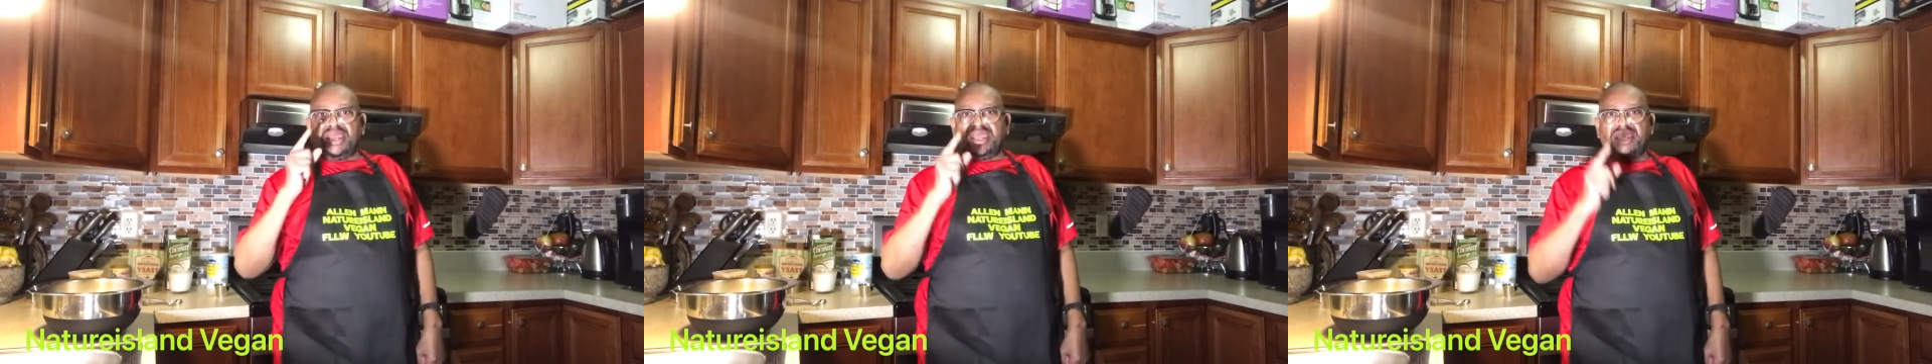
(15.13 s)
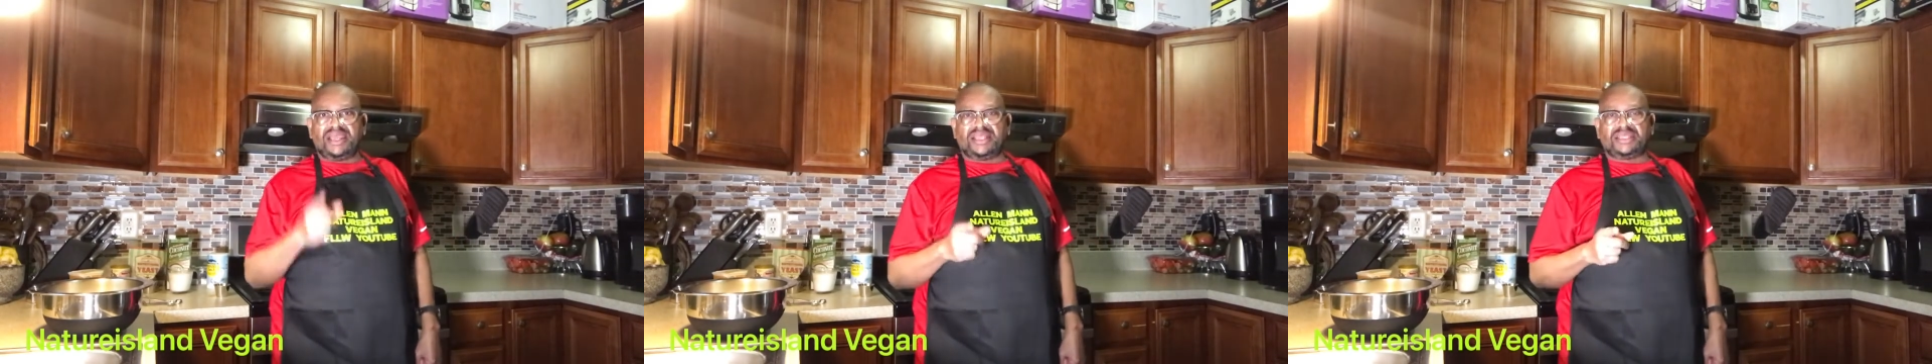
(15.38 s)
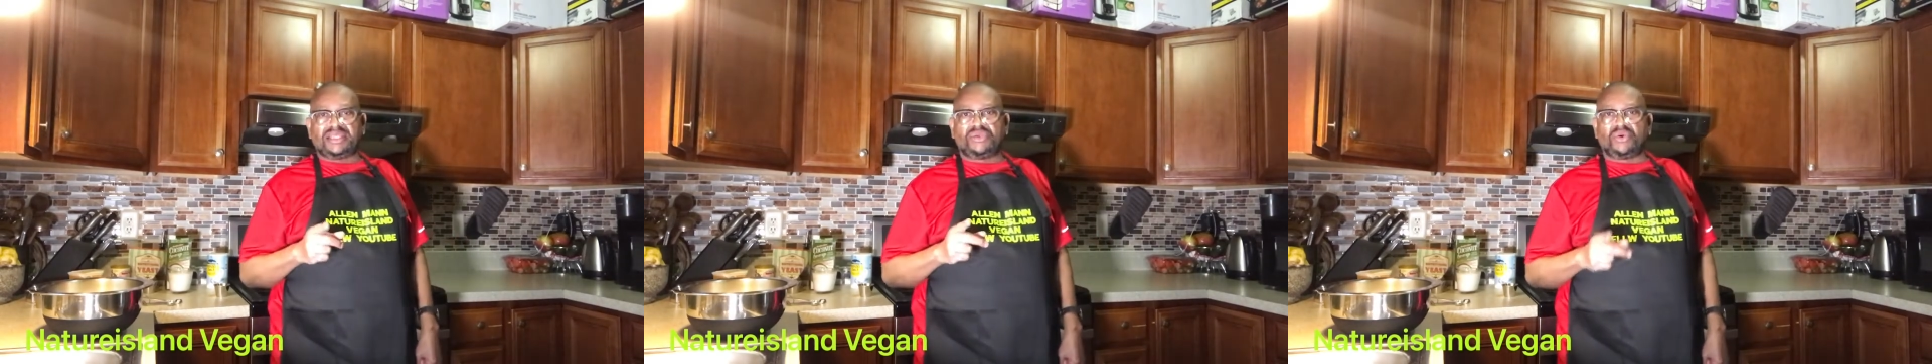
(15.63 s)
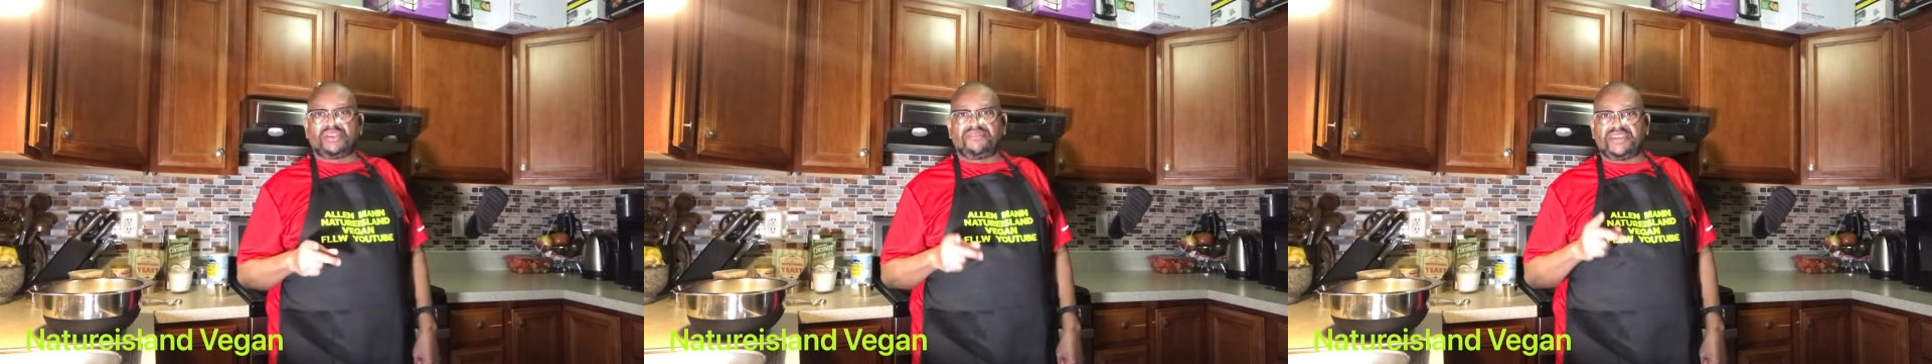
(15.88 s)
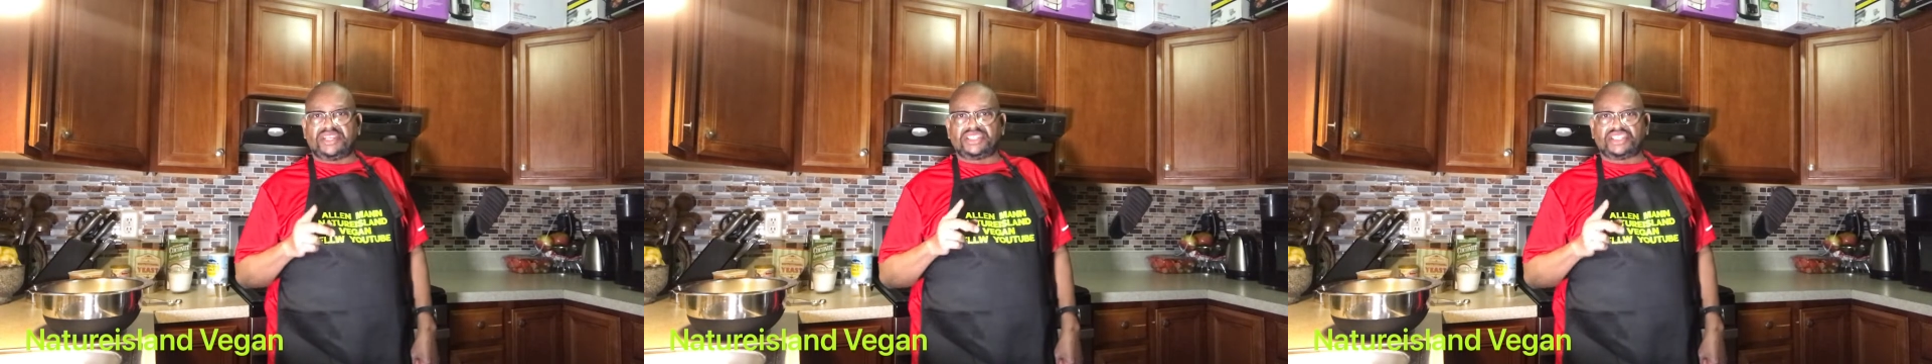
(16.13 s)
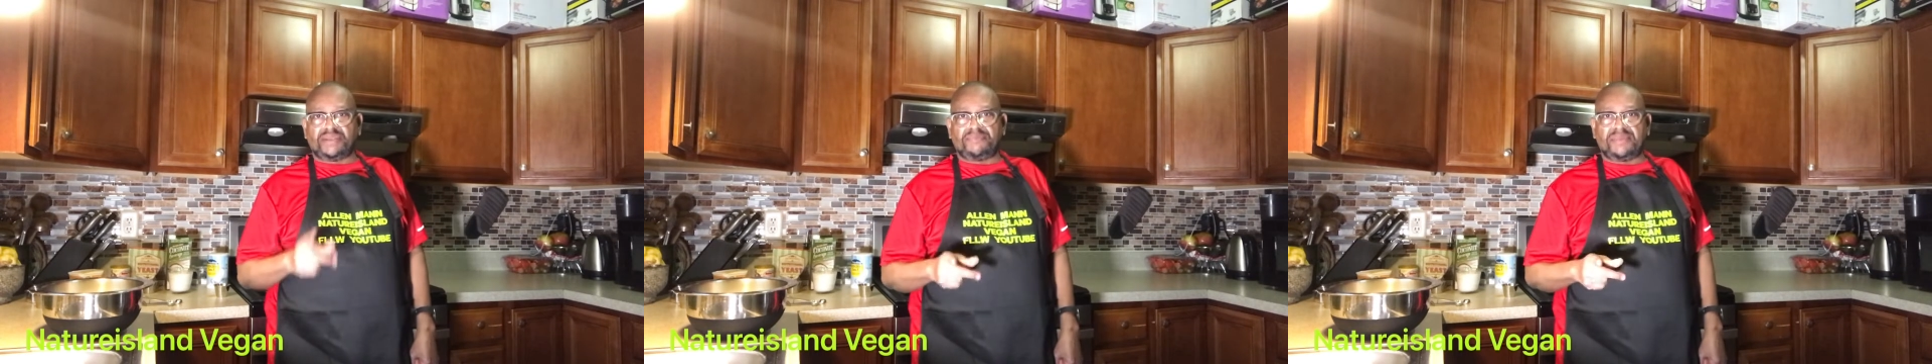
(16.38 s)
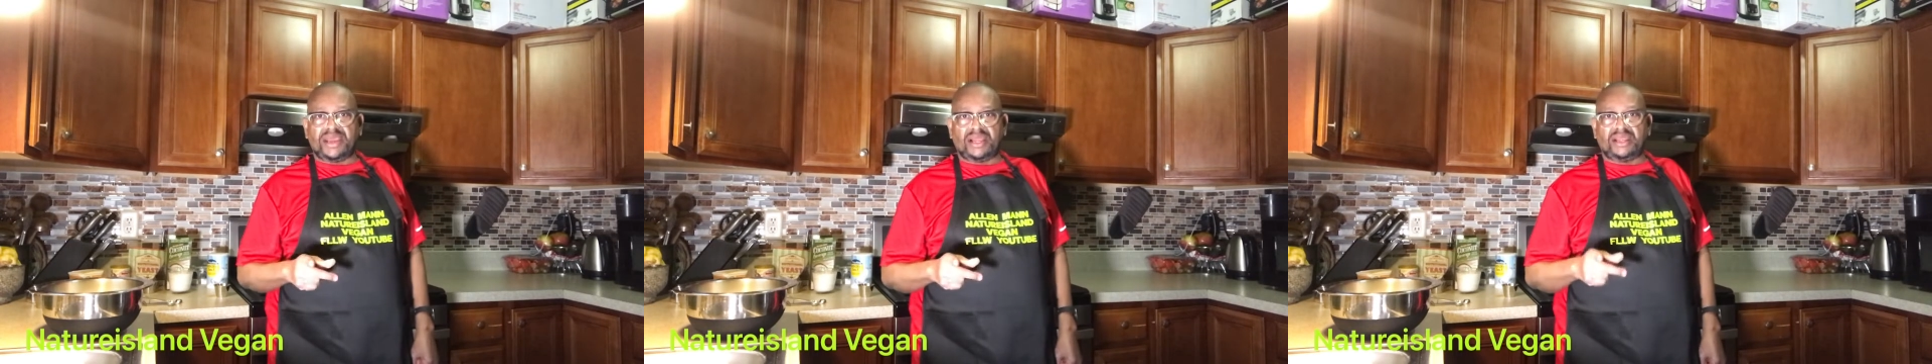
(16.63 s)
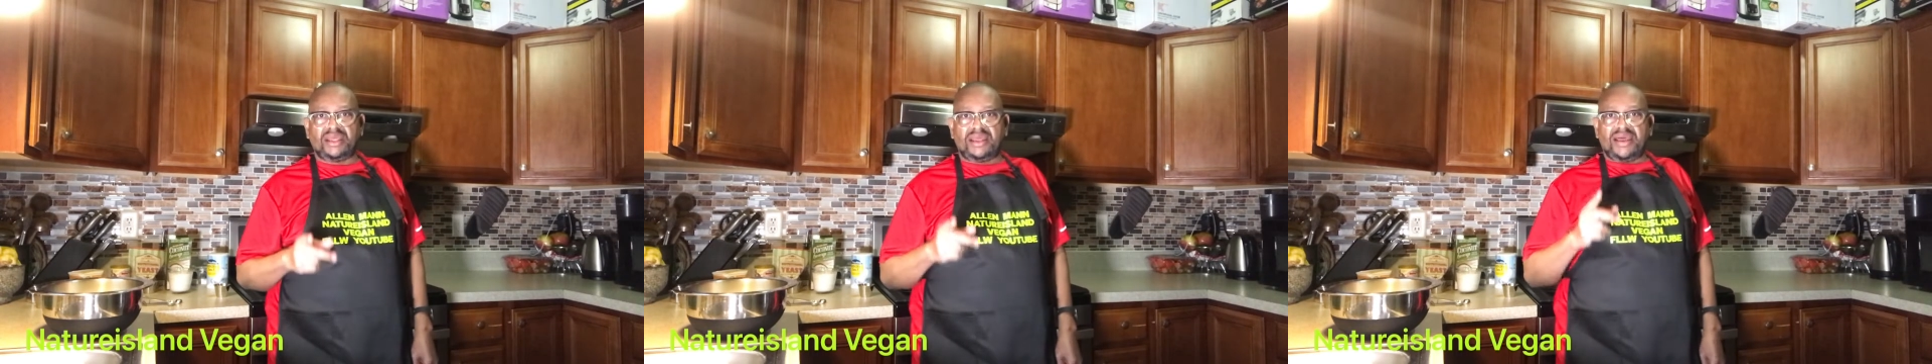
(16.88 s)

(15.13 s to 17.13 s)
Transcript: hit the notification bell